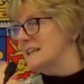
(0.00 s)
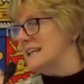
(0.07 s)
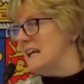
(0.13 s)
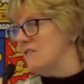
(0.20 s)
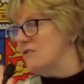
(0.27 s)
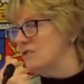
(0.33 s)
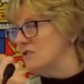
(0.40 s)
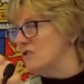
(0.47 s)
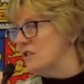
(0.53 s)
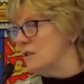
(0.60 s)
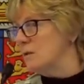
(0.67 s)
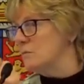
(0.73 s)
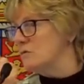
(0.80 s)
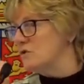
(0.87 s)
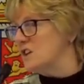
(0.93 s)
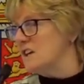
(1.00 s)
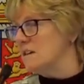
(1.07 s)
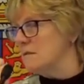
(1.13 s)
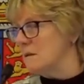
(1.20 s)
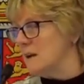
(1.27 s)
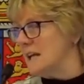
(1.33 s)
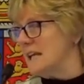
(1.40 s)
given to them to
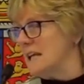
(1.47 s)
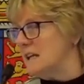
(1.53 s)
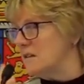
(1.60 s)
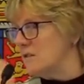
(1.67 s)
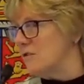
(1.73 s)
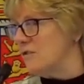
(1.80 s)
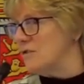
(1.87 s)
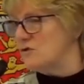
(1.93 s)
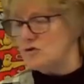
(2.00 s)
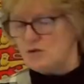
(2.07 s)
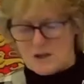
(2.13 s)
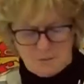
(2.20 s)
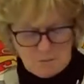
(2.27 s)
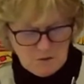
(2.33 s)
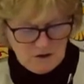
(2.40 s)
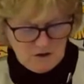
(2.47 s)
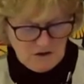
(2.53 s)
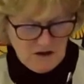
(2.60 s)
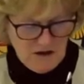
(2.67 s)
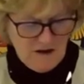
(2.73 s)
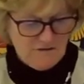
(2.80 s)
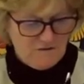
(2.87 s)
eat for treatment
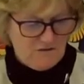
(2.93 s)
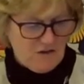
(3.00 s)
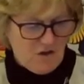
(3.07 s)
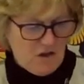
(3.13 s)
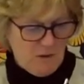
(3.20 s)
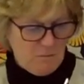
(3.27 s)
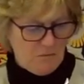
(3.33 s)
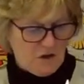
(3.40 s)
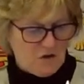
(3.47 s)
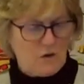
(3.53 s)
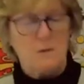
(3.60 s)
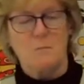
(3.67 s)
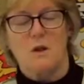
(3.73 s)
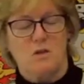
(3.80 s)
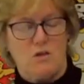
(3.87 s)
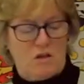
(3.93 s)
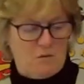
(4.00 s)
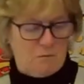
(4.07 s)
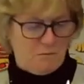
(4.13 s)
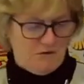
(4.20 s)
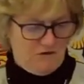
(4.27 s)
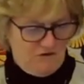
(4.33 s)
for some 3
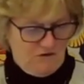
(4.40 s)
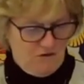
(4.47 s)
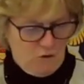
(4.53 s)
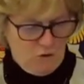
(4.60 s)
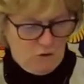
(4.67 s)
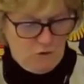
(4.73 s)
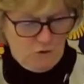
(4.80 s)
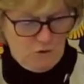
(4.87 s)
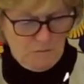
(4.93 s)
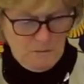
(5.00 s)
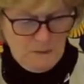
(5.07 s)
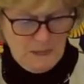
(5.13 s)
months before.